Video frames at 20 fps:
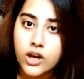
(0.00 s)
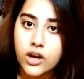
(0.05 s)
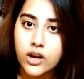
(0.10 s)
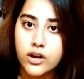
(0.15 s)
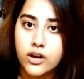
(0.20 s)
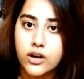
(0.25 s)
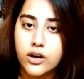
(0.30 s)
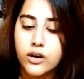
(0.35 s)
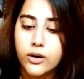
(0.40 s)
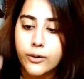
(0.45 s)

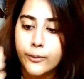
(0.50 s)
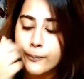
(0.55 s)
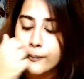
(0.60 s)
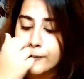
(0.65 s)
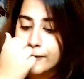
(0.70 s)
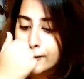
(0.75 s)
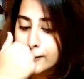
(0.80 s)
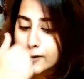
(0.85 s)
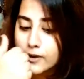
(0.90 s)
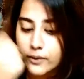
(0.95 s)
um,
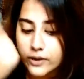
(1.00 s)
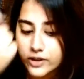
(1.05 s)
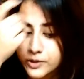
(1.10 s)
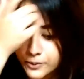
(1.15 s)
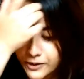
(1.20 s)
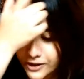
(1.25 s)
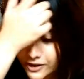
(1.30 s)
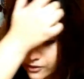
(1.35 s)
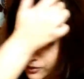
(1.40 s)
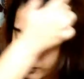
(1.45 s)
so it's
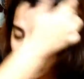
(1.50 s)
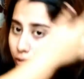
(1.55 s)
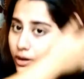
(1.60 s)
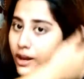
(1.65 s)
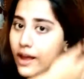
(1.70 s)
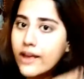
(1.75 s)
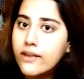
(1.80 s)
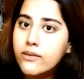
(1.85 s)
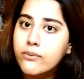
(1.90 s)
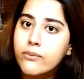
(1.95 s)
pretty cool
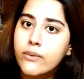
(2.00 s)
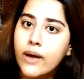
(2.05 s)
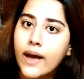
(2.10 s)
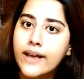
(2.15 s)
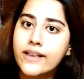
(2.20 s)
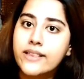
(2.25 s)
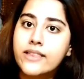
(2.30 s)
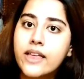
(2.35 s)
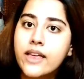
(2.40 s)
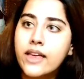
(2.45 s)
and
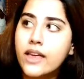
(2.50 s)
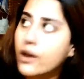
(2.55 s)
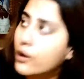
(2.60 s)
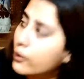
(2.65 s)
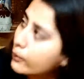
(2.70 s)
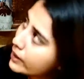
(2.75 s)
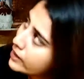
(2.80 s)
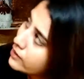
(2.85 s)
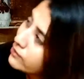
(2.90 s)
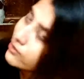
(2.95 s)
I think
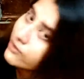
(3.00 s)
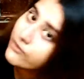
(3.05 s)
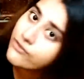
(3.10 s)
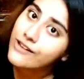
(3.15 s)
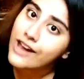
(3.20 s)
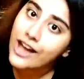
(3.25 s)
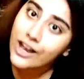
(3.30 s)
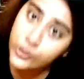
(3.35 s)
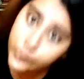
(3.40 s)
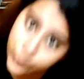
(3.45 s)
when the
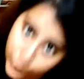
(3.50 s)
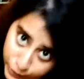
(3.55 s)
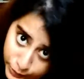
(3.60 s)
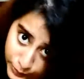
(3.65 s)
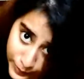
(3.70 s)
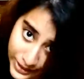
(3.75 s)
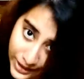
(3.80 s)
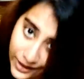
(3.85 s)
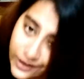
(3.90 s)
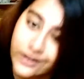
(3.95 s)
flashpoint
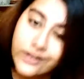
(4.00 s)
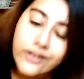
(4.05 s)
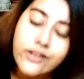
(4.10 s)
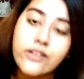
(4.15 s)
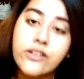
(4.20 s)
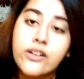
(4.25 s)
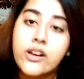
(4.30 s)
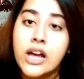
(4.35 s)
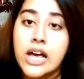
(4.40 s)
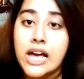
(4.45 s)
will
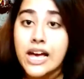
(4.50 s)
occur